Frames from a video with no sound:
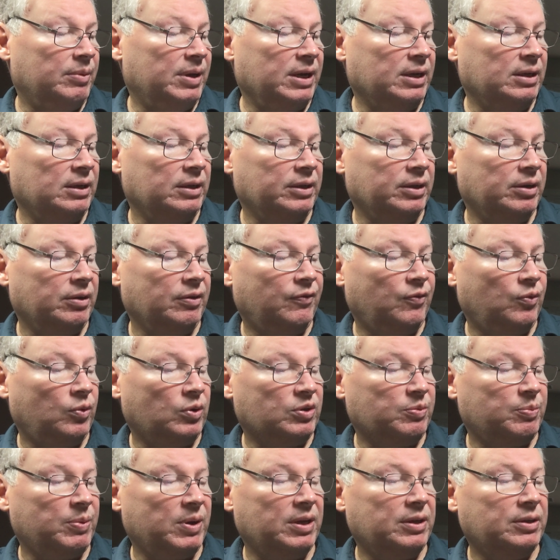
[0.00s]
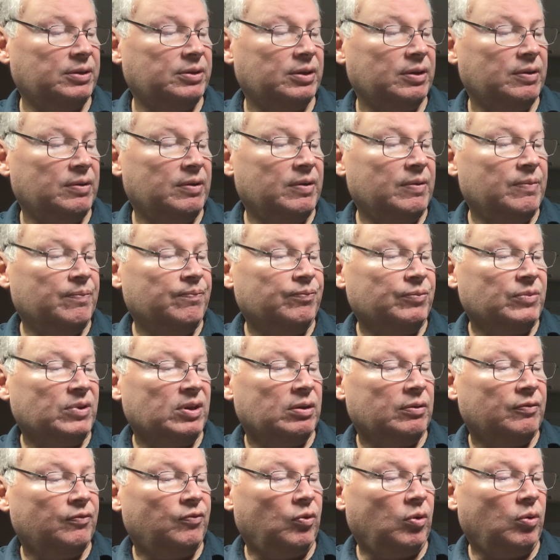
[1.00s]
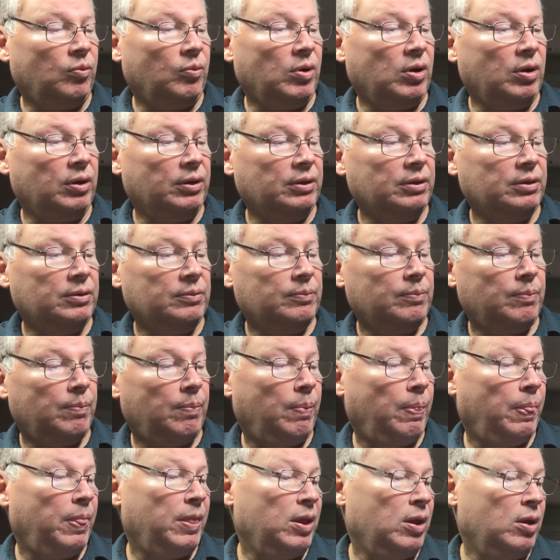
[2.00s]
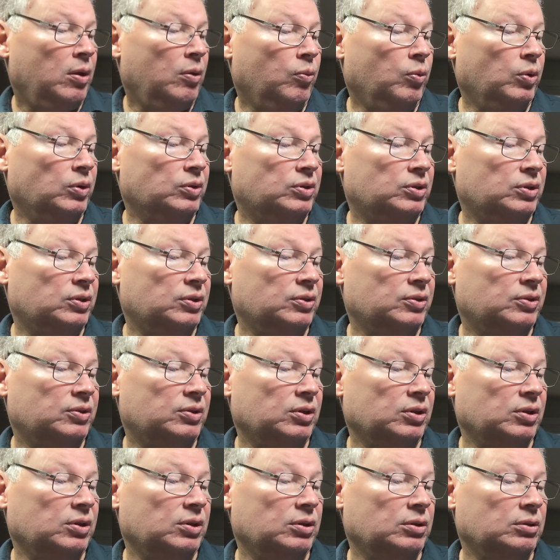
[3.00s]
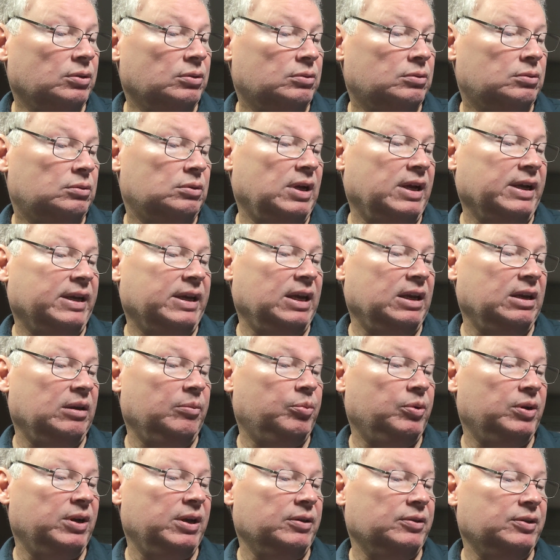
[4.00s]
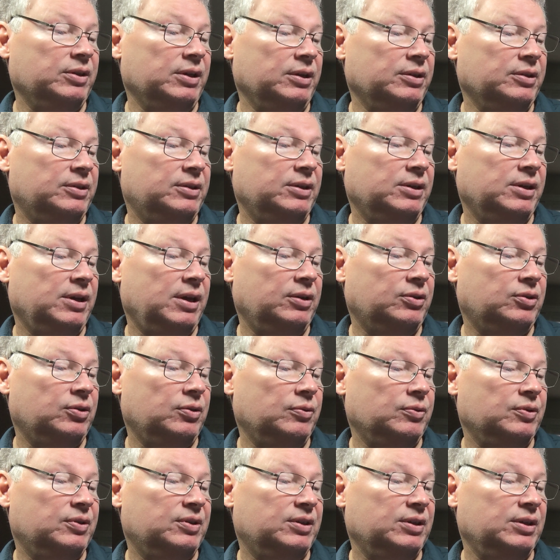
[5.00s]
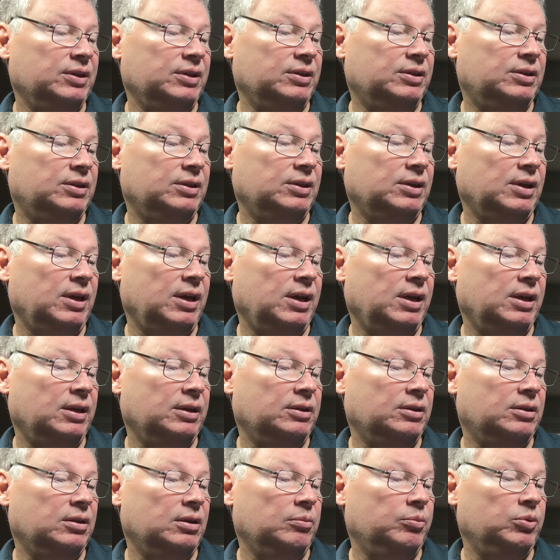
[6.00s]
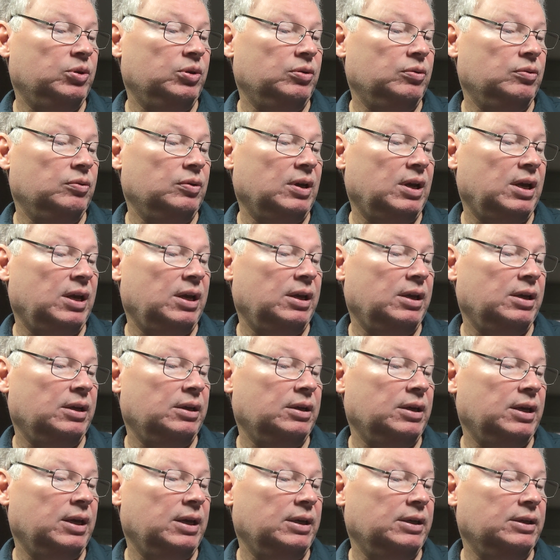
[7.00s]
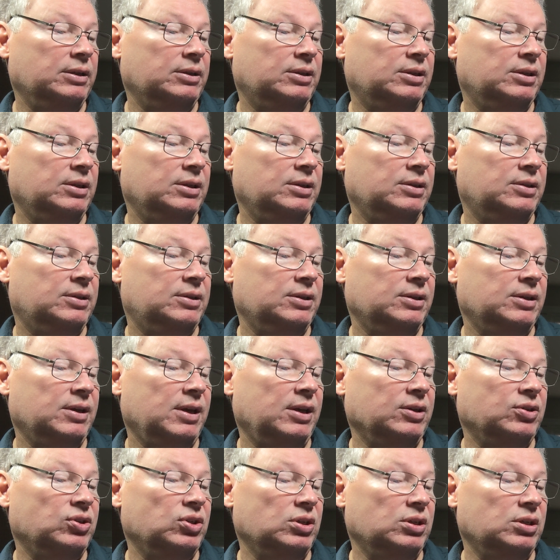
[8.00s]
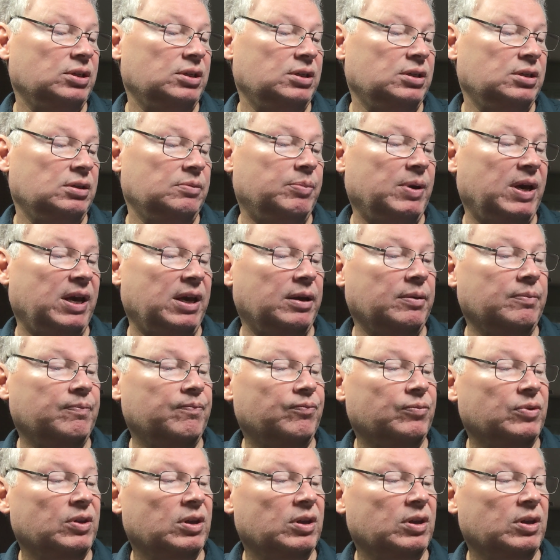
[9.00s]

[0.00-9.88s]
Eglin Air Force Base, Fort Walton, which is I can't even pronounce that, Choctawaatchee Bay.